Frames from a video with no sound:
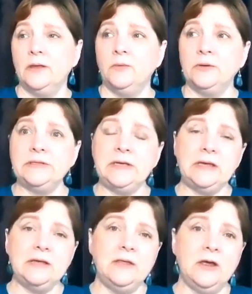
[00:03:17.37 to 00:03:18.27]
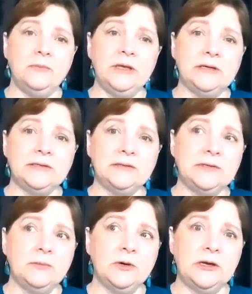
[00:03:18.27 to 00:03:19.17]
Was he in there because of
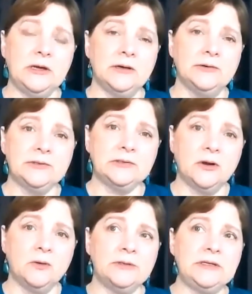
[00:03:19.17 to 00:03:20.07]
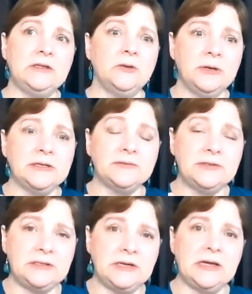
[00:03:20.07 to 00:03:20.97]
someone else, or was he in there because of
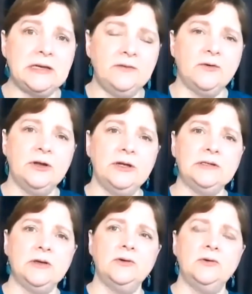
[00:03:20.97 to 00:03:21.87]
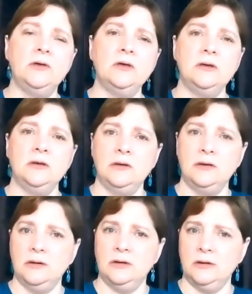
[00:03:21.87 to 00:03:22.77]
standing for his own
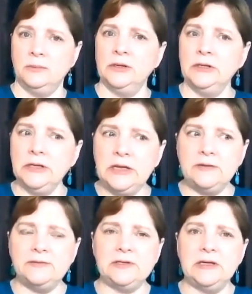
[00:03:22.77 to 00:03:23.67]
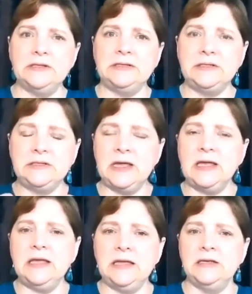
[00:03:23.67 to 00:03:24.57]
beliefs and
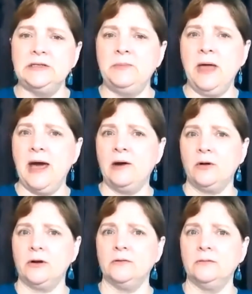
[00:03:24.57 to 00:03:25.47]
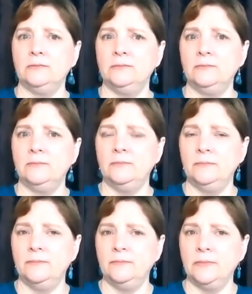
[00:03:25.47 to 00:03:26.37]
staying in his power?
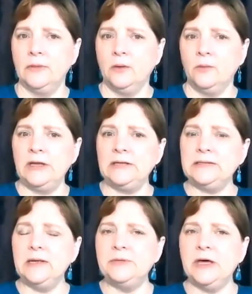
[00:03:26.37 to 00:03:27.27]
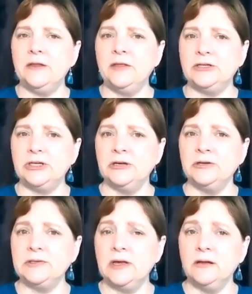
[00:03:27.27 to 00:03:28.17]
When he stepped out of that jail
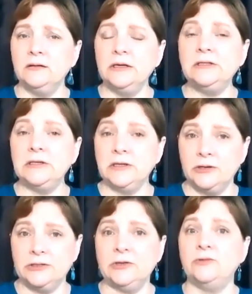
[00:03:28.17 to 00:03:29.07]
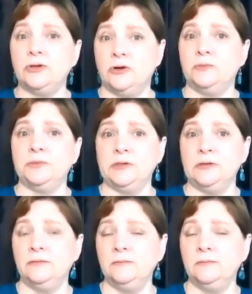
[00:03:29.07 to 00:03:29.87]
cell, he did it on his own terms.